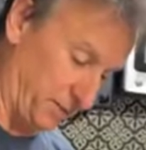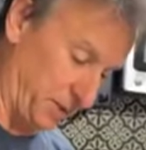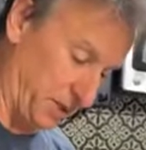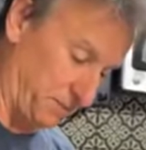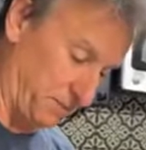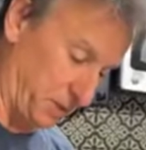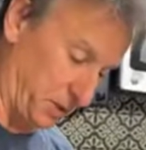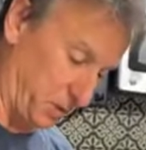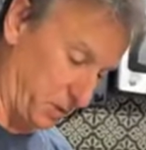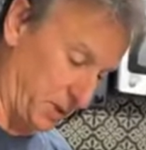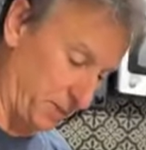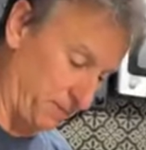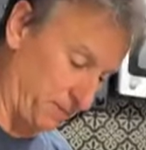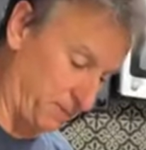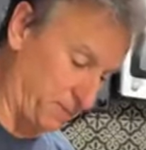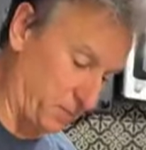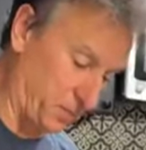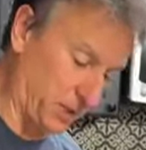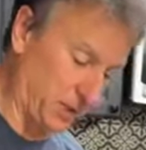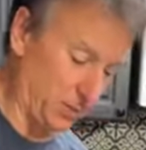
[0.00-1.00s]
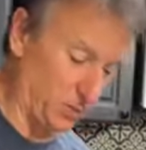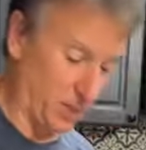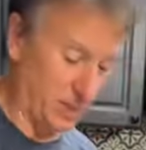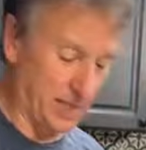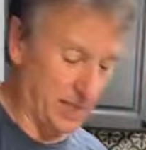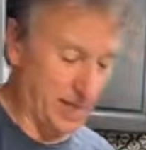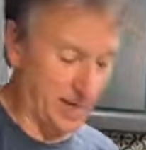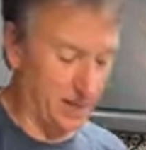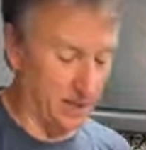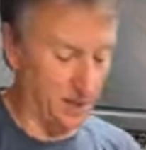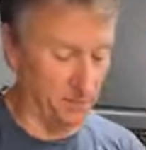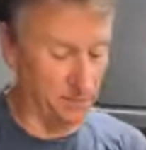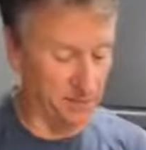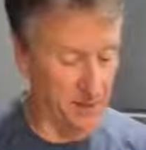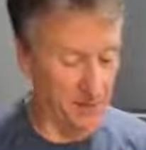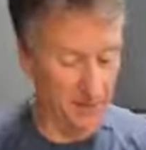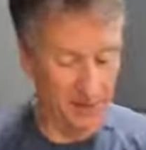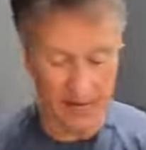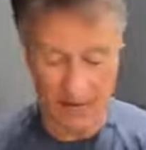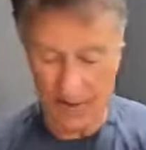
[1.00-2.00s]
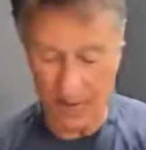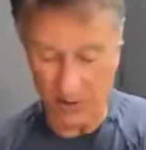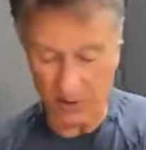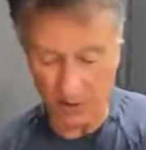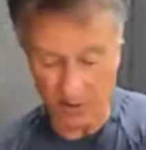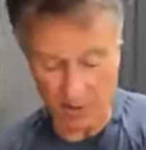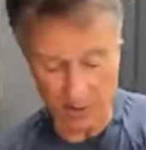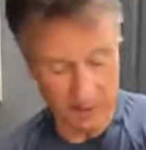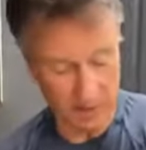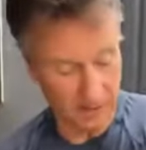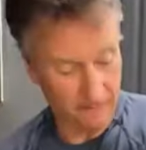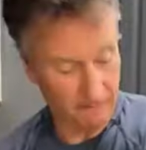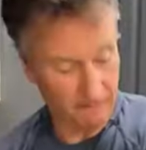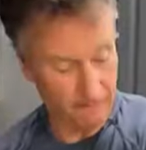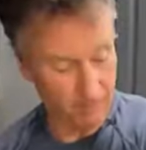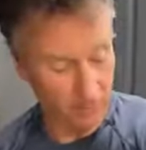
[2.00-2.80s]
people, when they come to your house